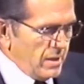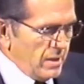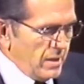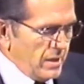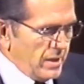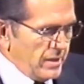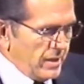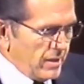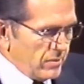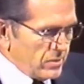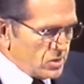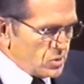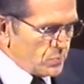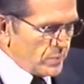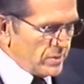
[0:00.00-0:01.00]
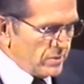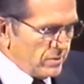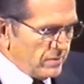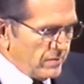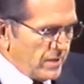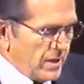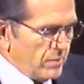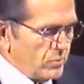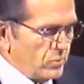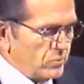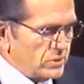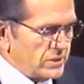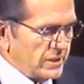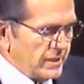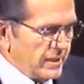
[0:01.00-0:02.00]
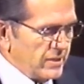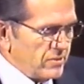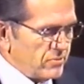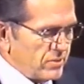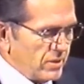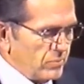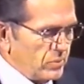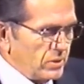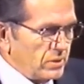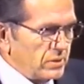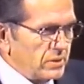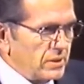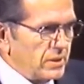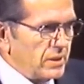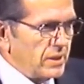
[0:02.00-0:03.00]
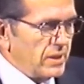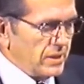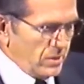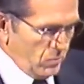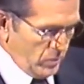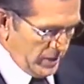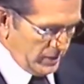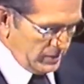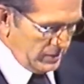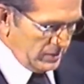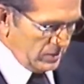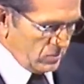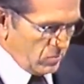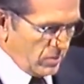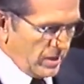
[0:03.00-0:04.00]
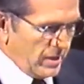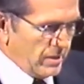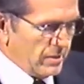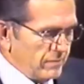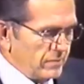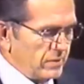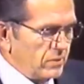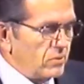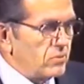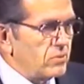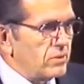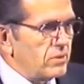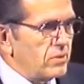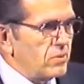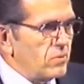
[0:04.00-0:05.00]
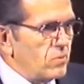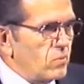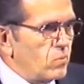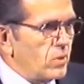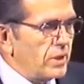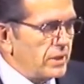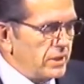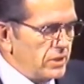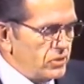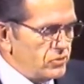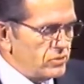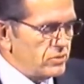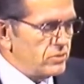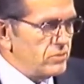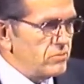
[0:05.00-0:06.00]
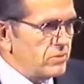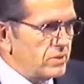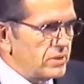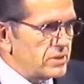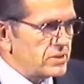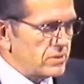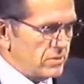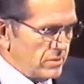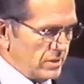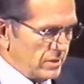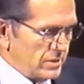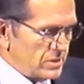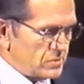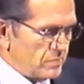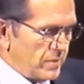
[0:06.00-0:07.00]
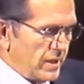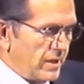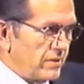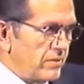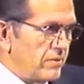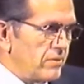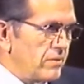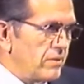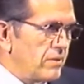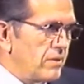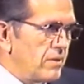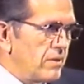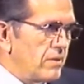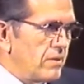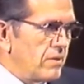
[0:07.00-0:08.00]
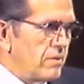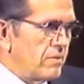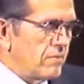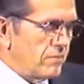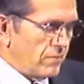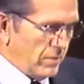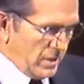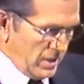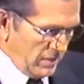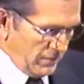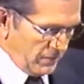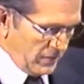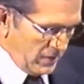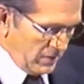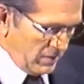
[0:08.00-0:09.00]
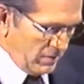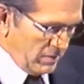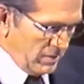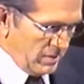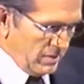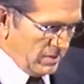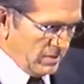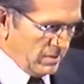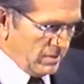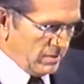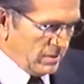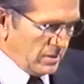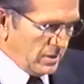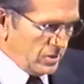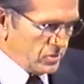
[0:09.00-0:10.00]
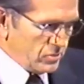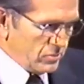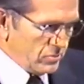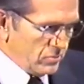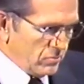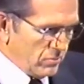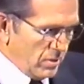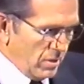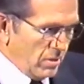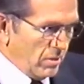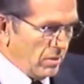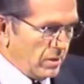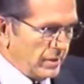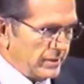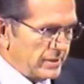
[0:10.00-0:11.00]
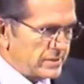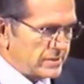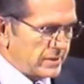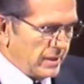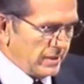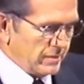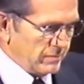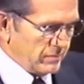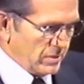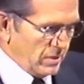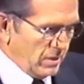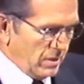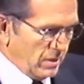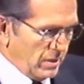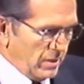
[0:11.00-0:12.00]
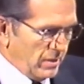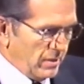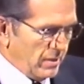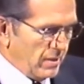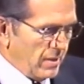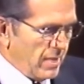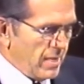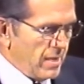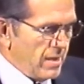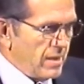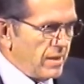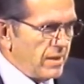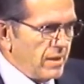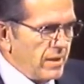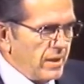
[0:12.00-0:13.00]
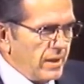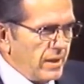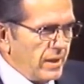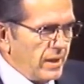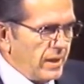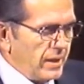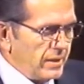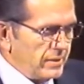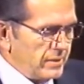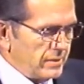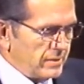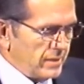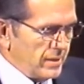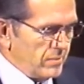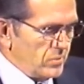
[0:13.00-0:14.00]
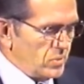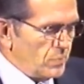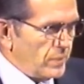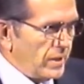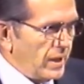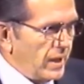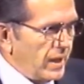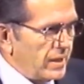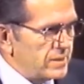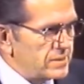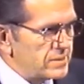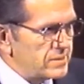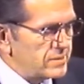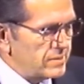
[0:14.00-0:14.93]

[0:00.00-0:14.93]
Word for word: And now the spirit of Alma was again troubled, and he went and inquired the Lord what he should do concerning this matter, for he feared that he should do wrong in the sight of God. And it came to pass